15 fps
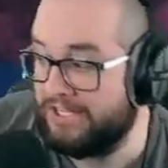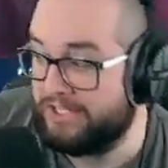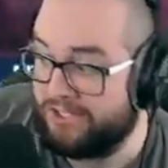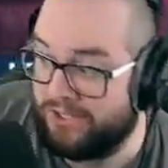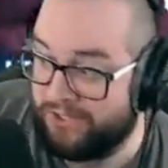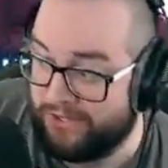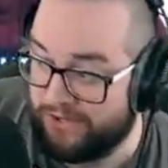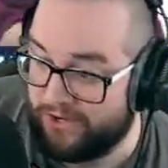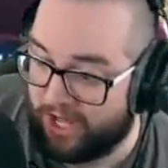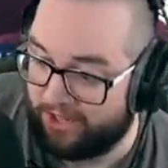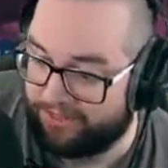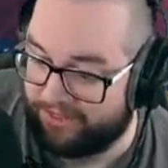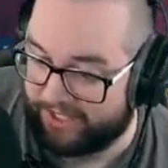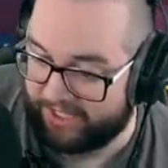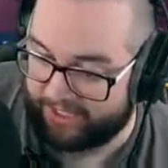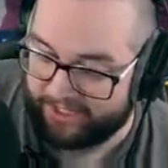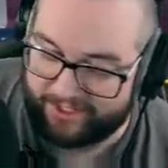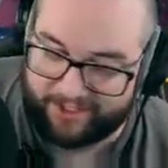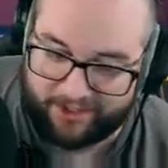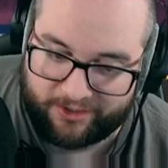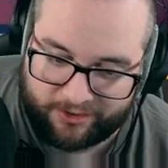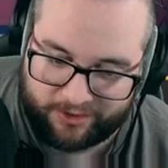to nothing.
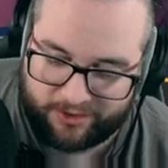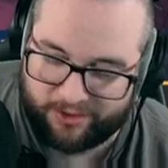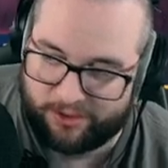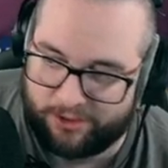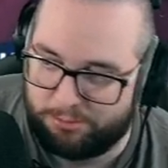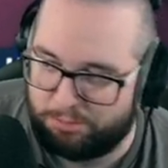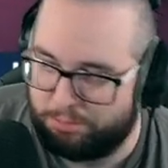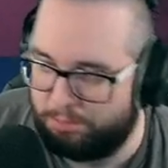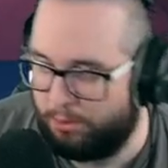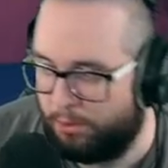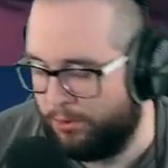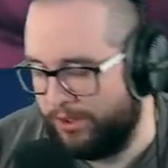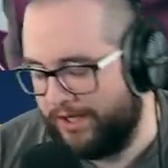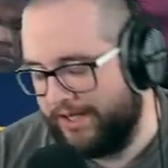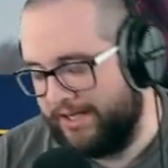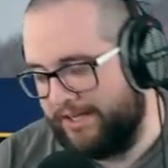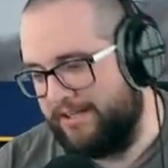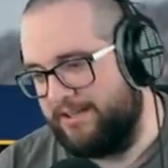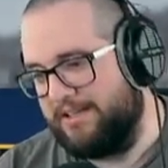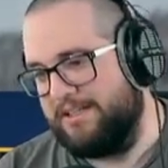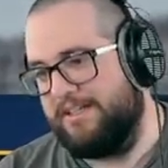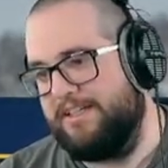Oh, boy.
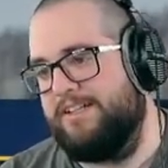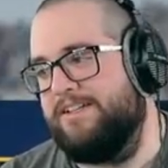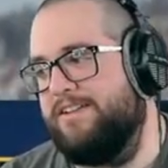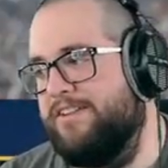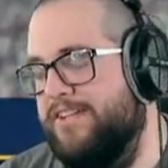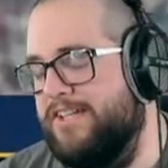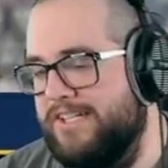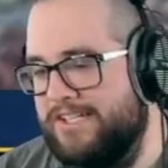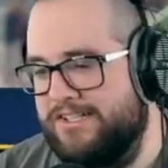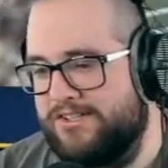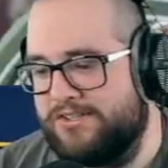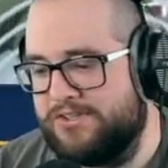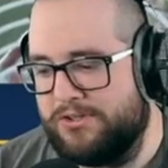This